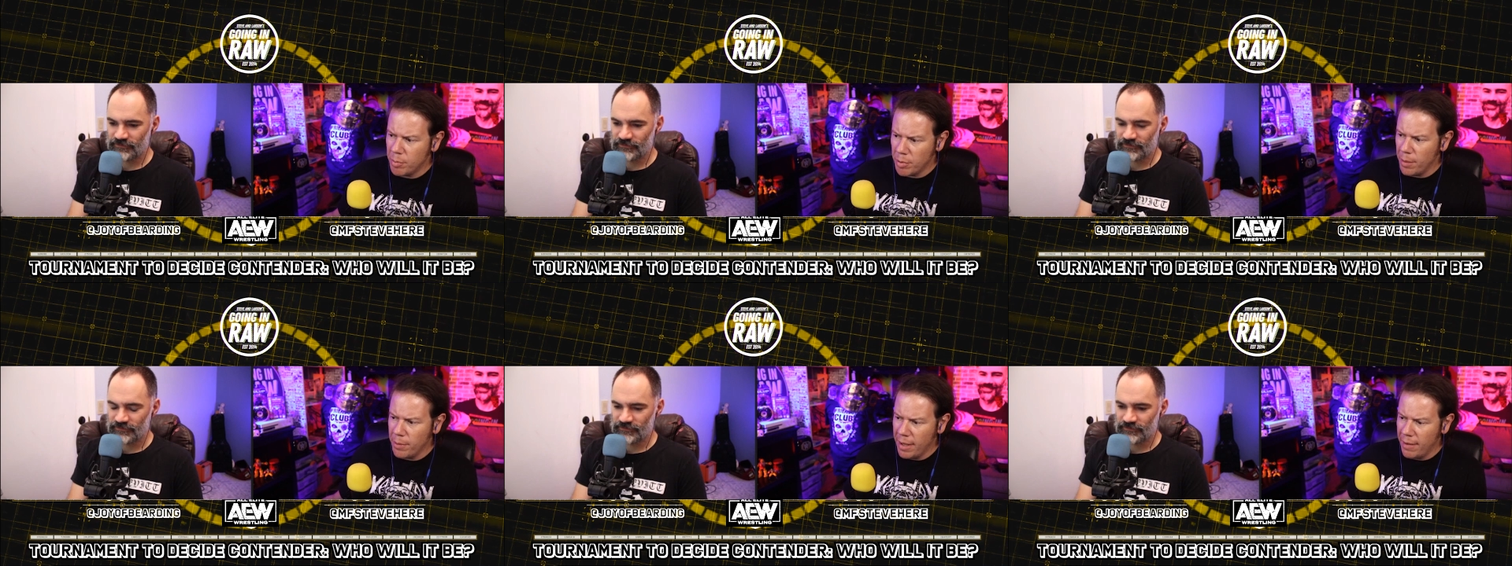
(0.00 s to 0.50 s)
Speaker 1: could
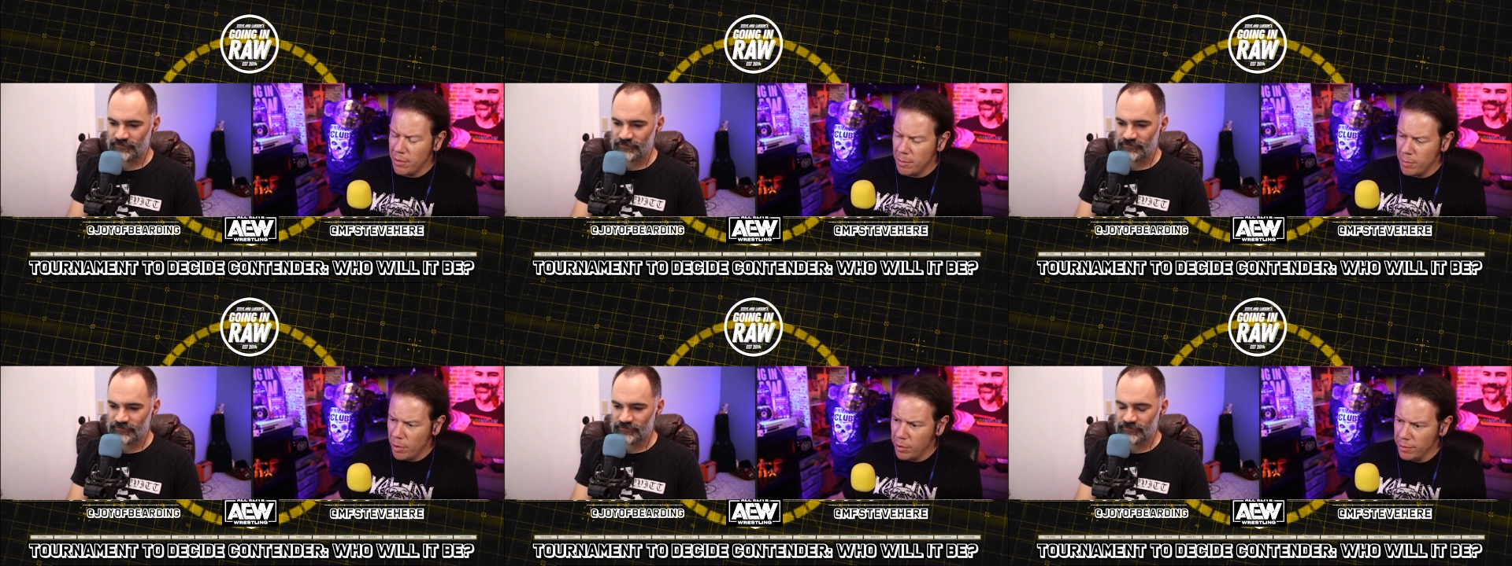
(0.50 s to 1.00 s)
probably have an
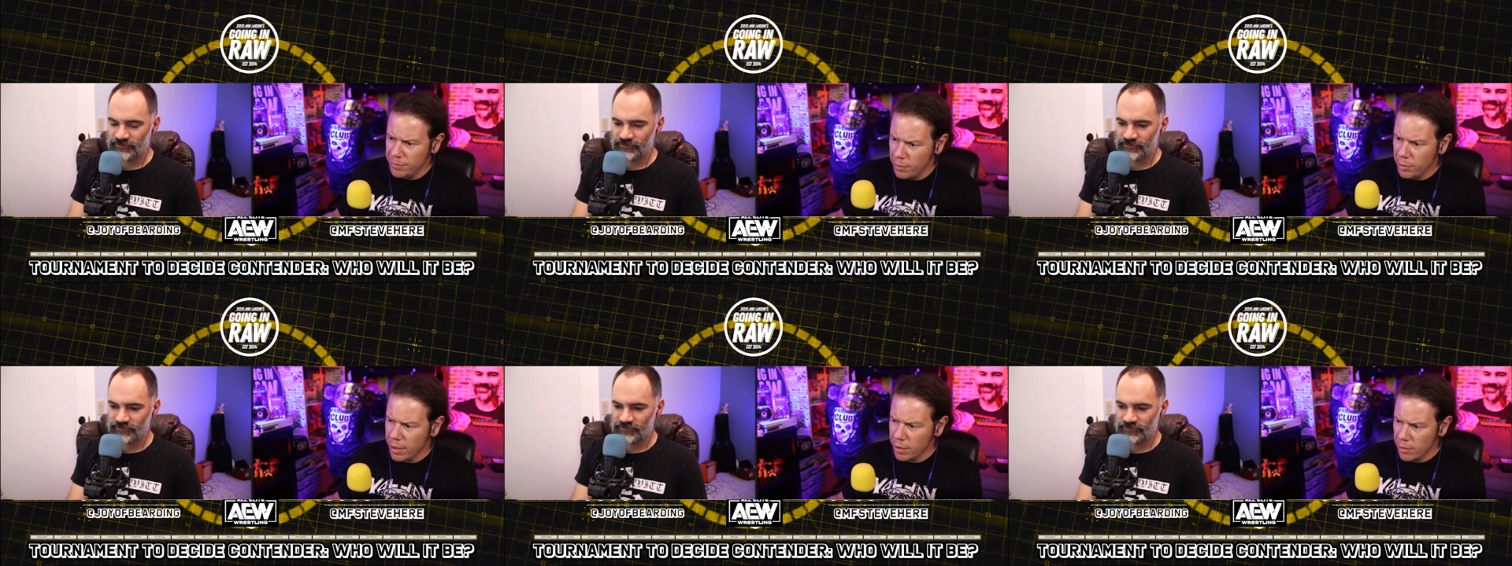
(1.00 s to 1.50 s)
opponent at
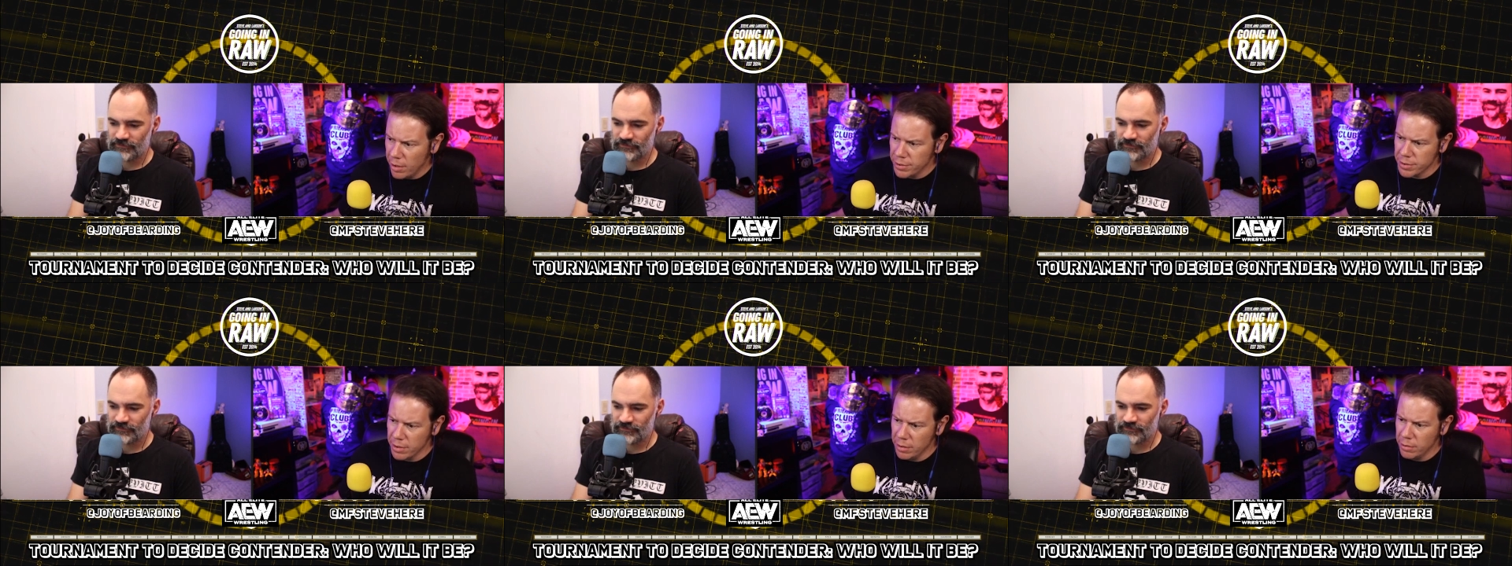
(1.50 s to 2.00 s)
full gear
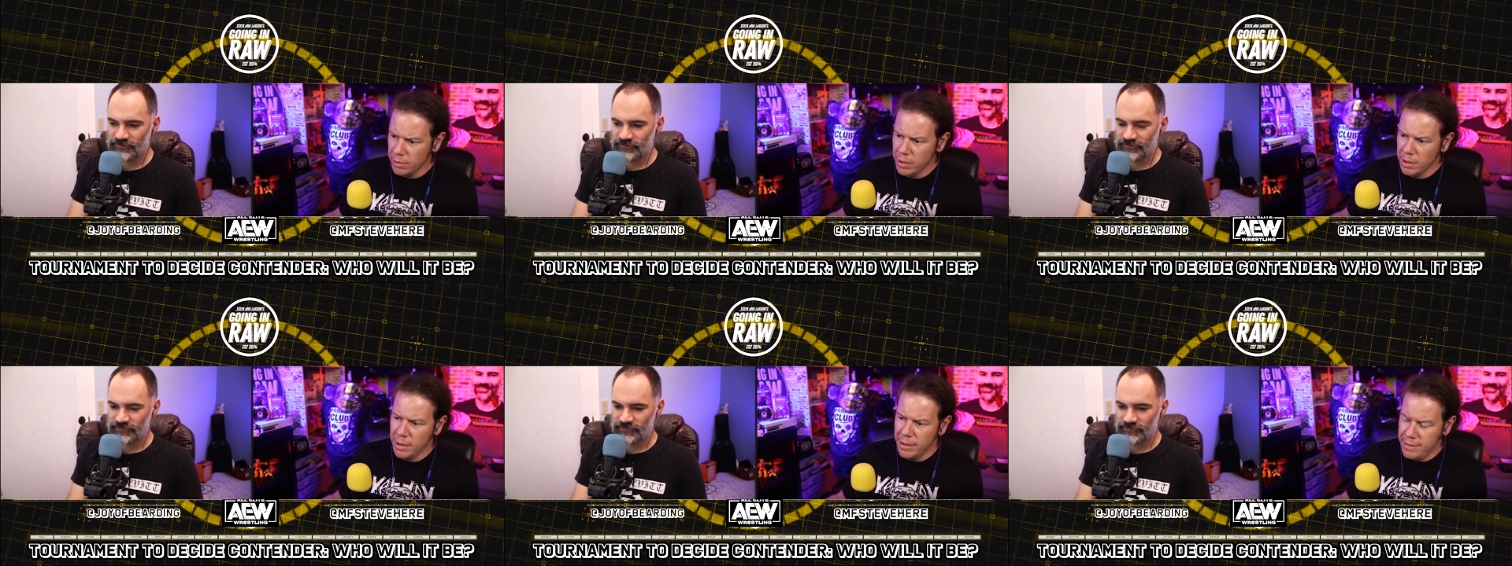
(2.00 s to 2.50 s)
also
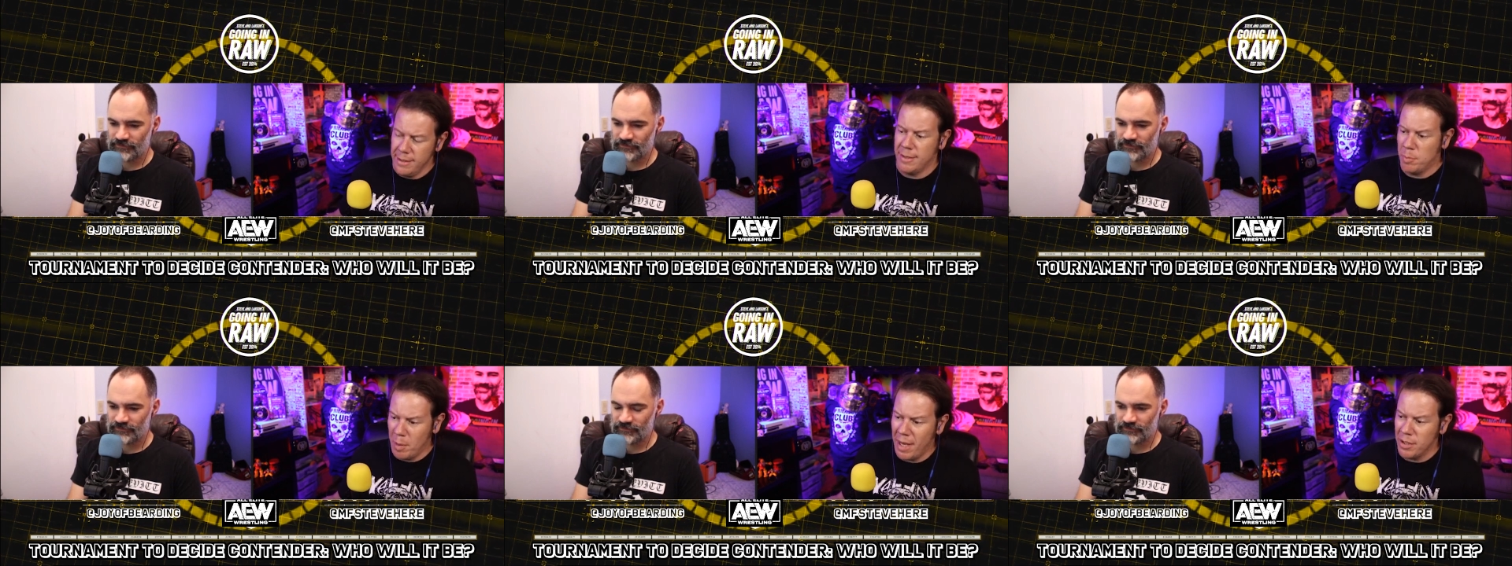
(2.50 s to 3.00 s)

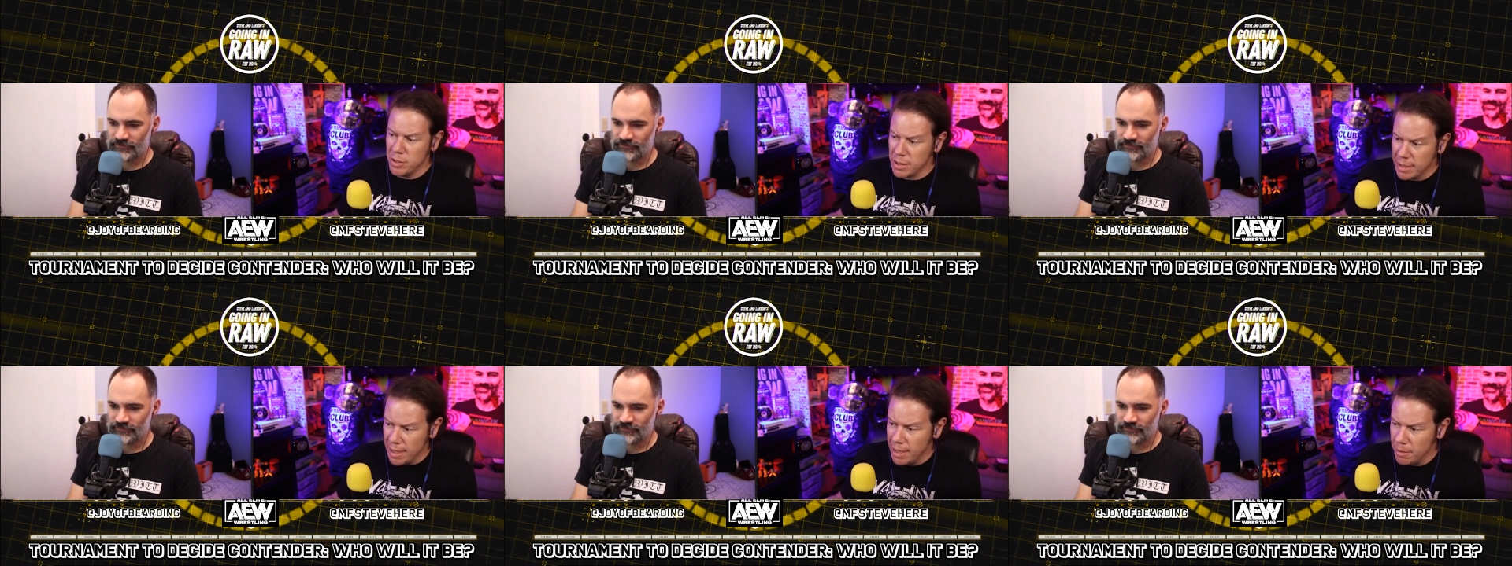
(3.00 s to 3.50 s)
dispatch
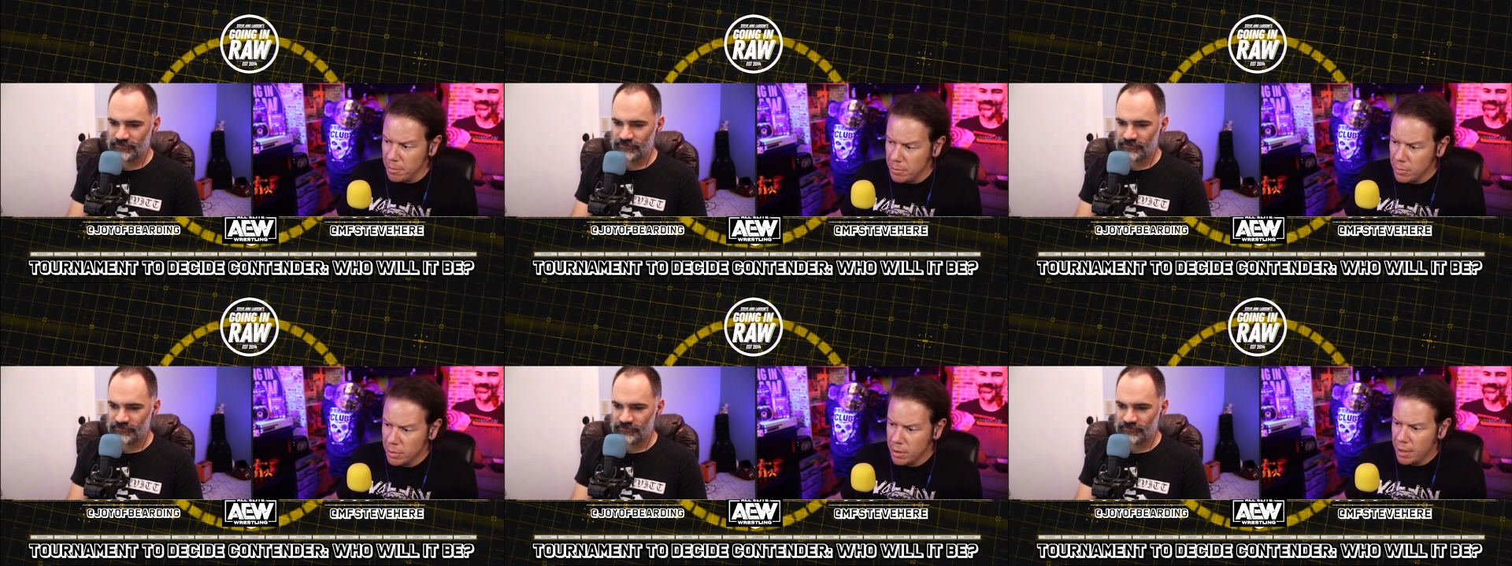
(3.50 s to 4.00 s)
of them.